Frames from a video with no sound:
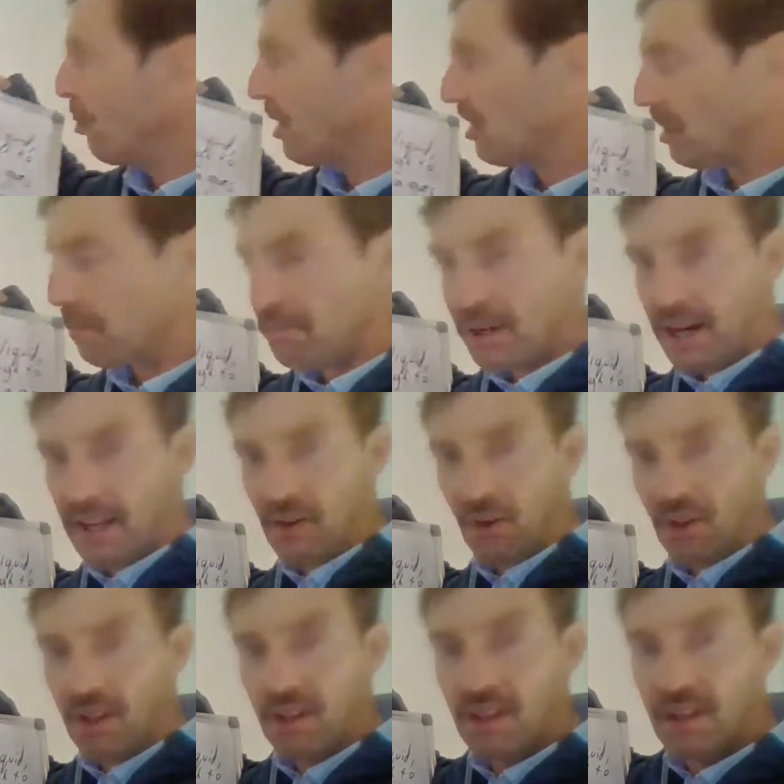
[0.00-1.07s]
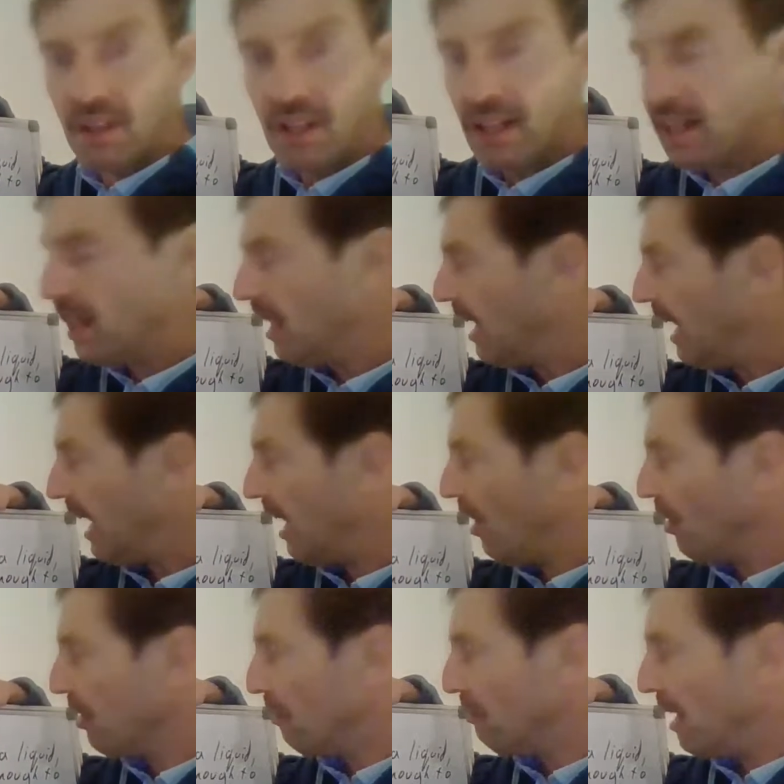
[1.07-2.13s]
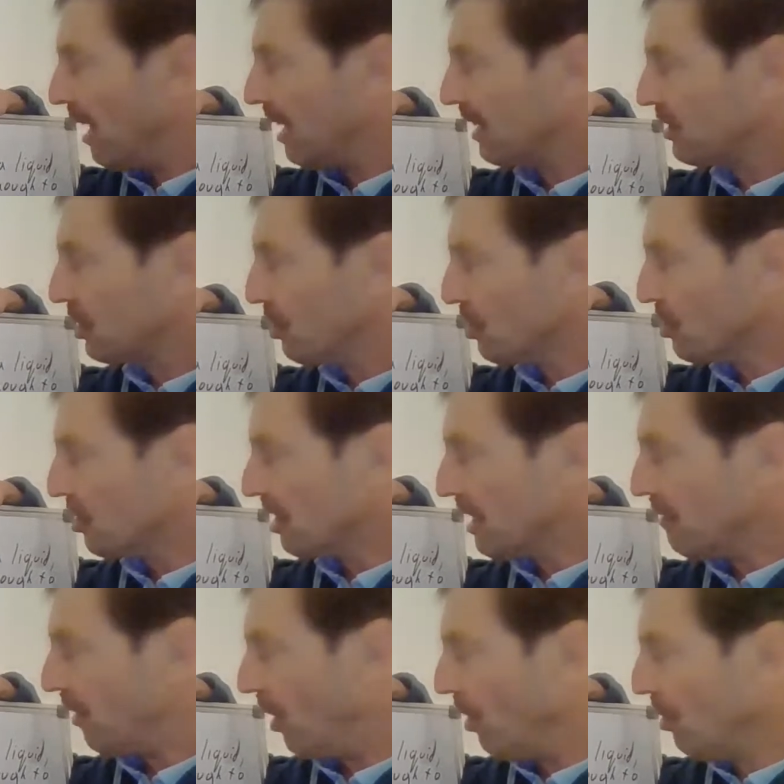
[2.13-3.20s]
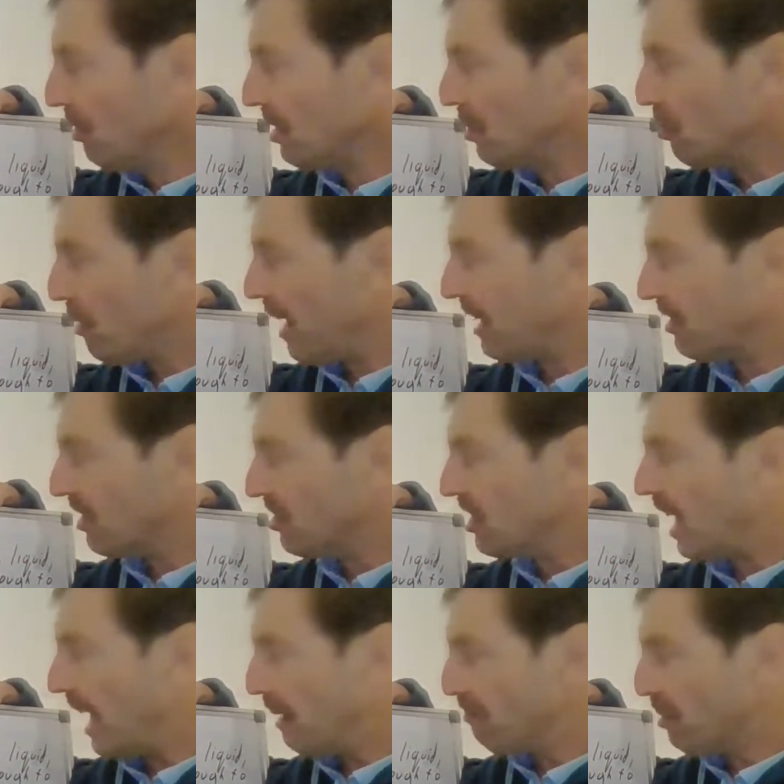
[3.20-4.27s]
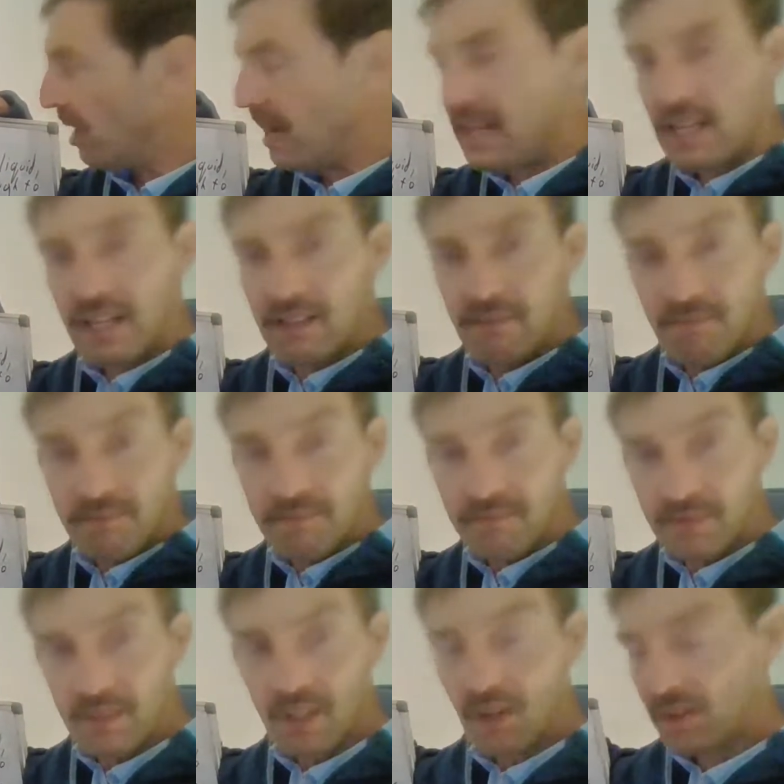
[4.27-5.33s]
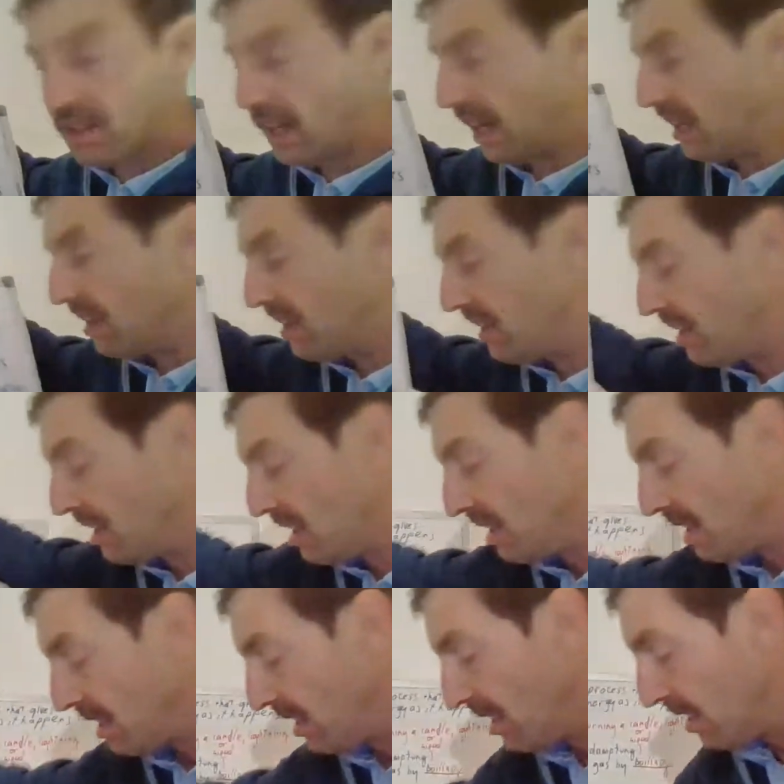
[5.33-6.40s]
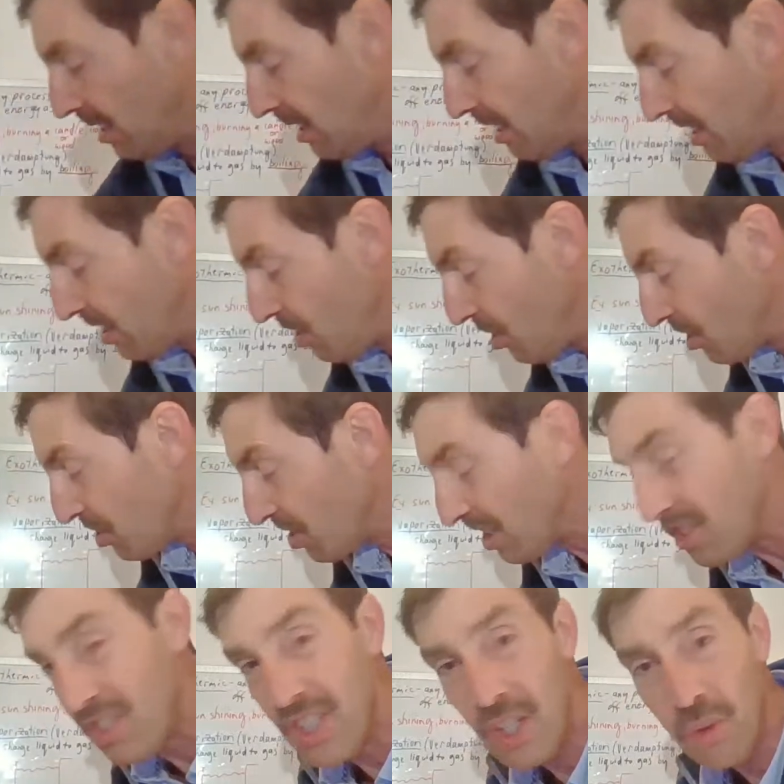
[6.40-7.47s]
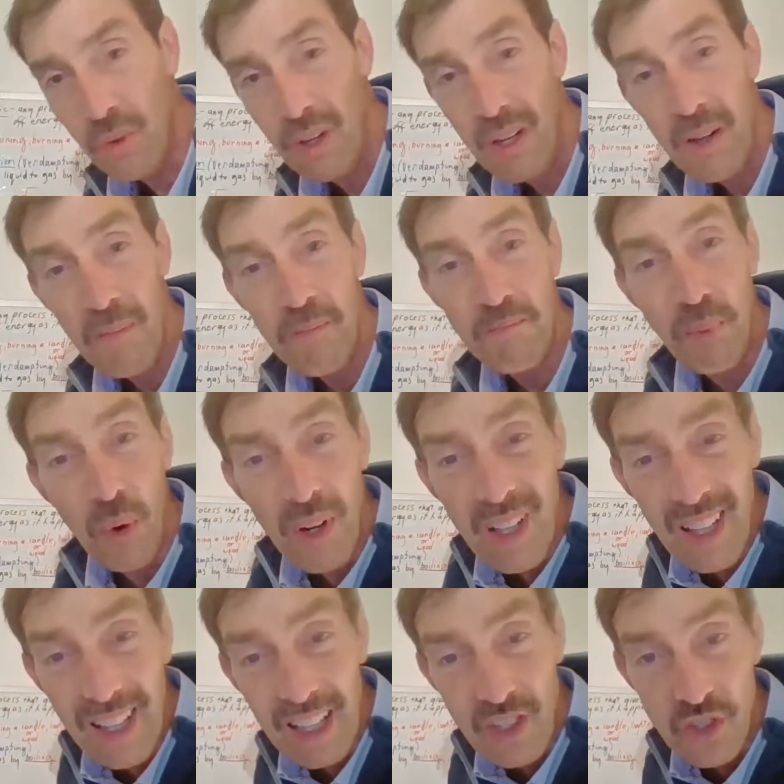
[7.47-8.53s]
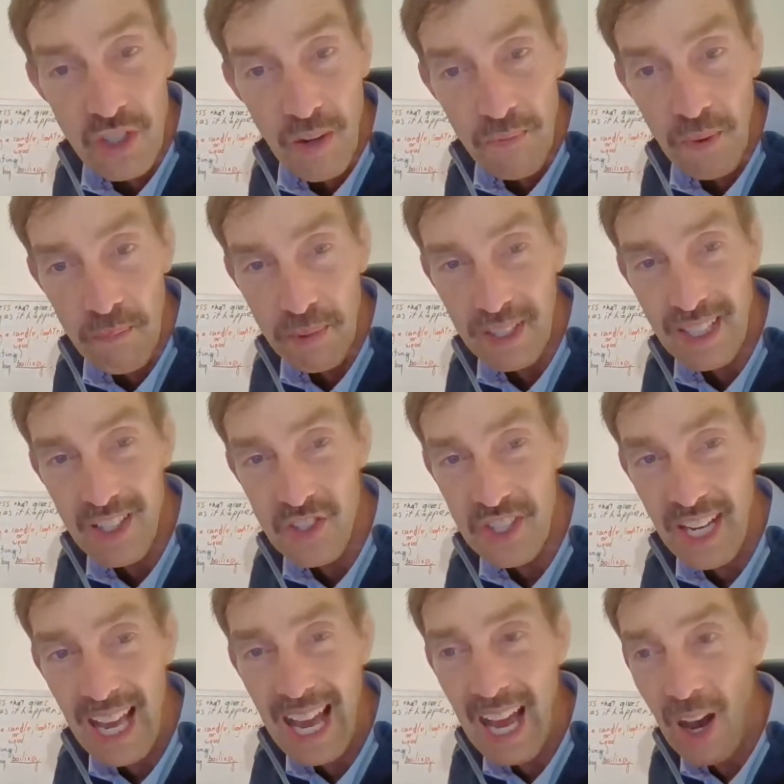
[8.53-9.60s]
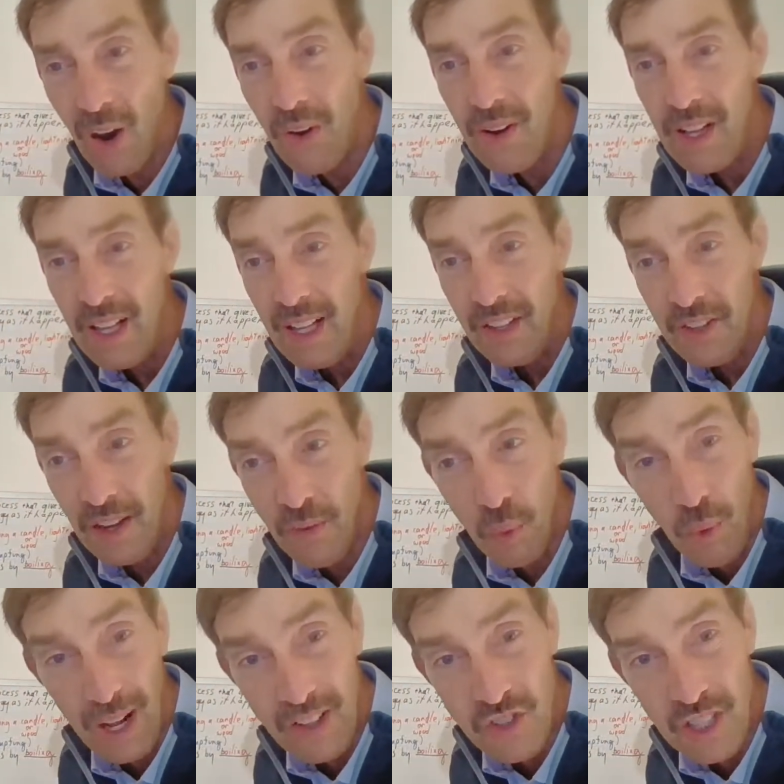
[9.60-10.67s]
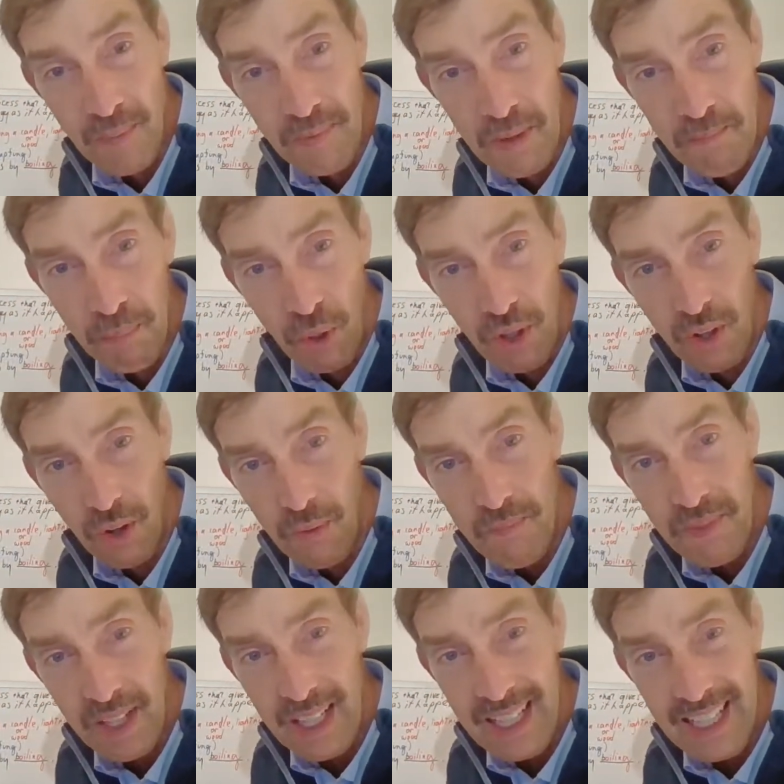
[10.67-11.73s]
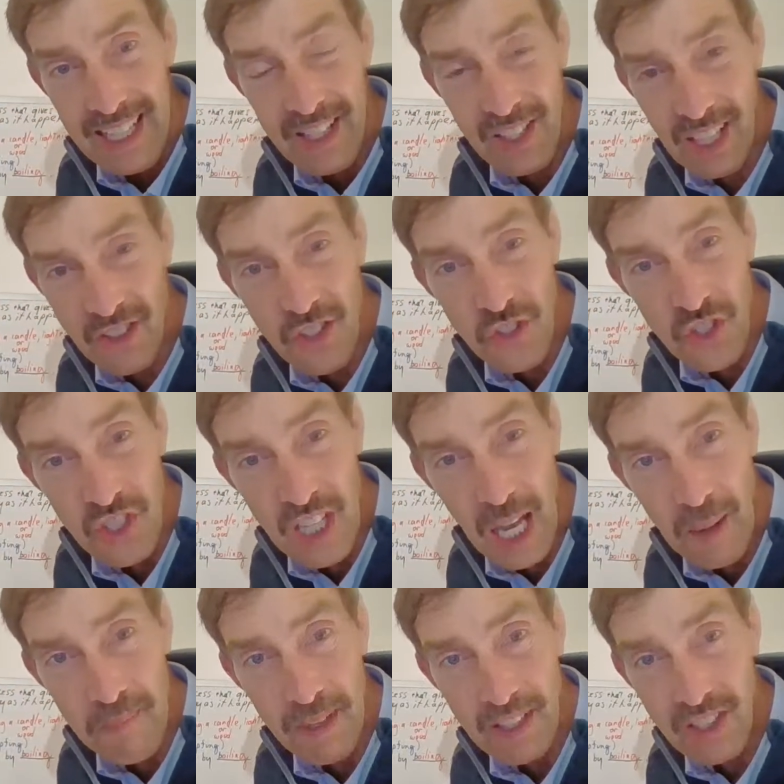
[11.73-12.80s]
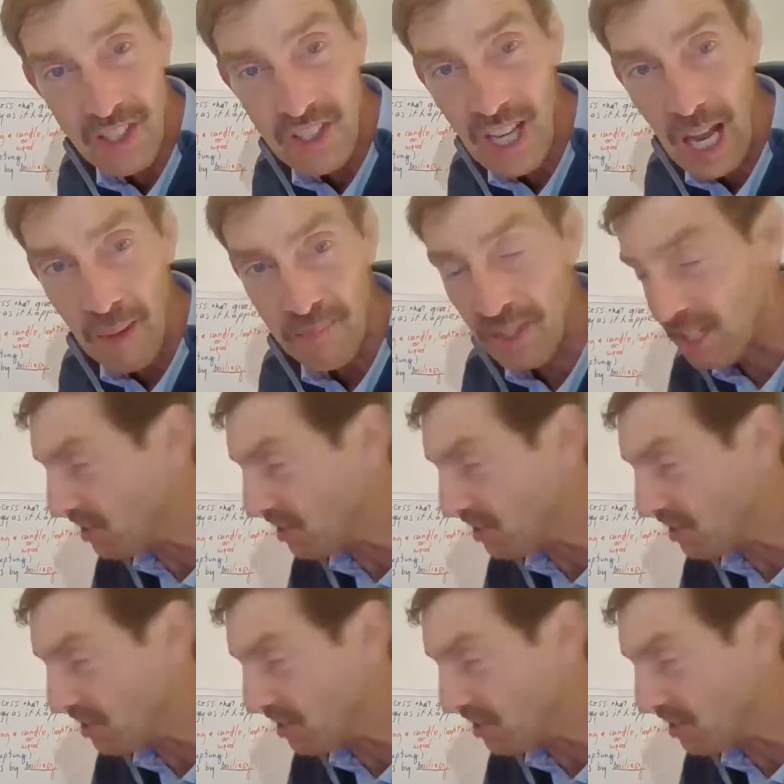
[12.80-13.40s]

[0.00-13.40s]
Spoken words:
with the puddle how the molecules leave only right at the top, right? Okay, here's the secret. Boiling is different because now, you ever watch something boil? It doesn't just happen at the top,